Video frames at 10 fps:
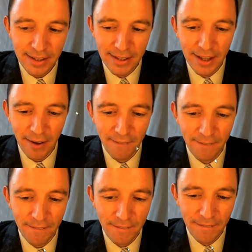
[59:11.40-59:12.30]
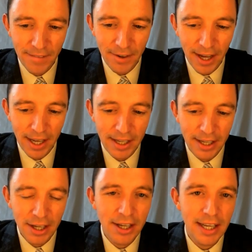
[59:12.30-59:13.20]
No. Okay.
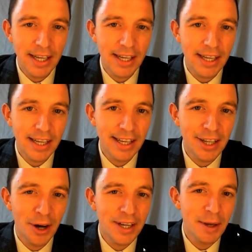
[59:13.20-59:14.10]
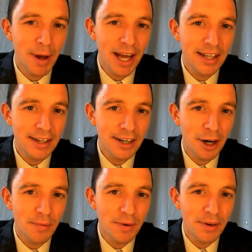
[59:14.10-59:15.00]
No, Isabel, com,
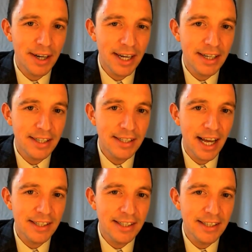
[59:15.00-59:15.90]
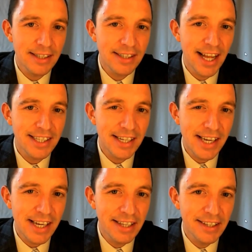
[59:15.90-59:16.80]
eh, ¿estás, ¿estás
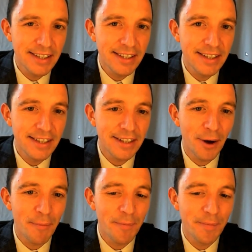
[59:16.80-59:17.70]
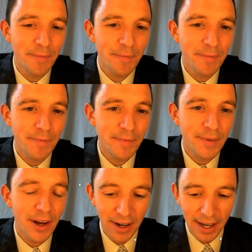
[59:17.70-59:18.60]
allí? No.
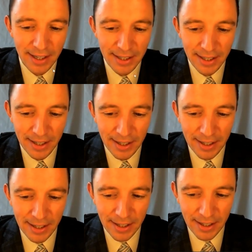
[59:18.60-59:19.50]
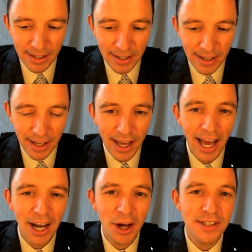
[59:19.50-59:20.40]
Okay. Hello.
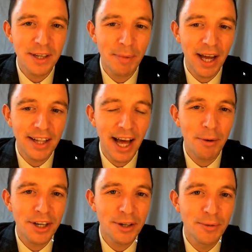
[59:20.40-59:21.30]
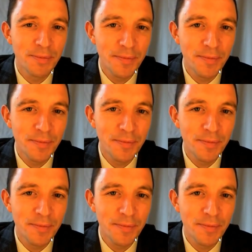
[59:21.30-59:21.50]
Hello, Isabel. How are you?